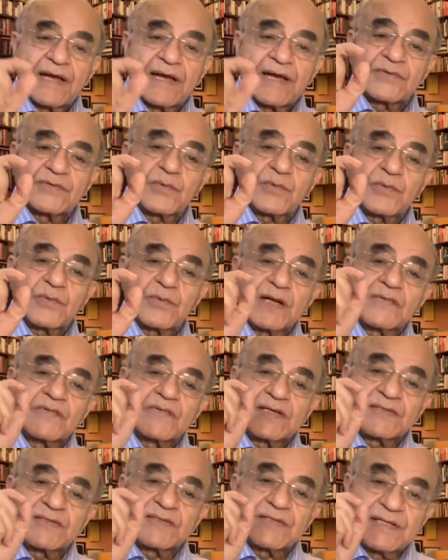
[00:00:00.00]
as one of the
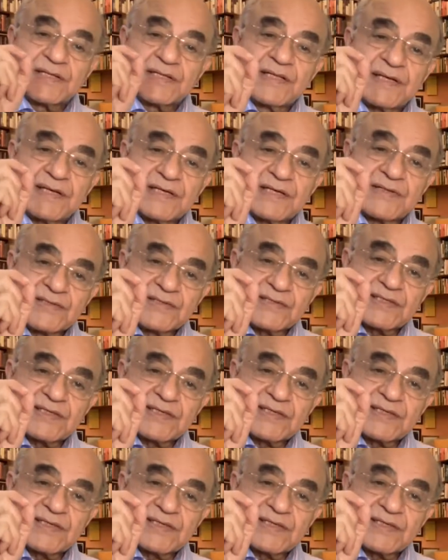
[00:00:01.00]
siddhis.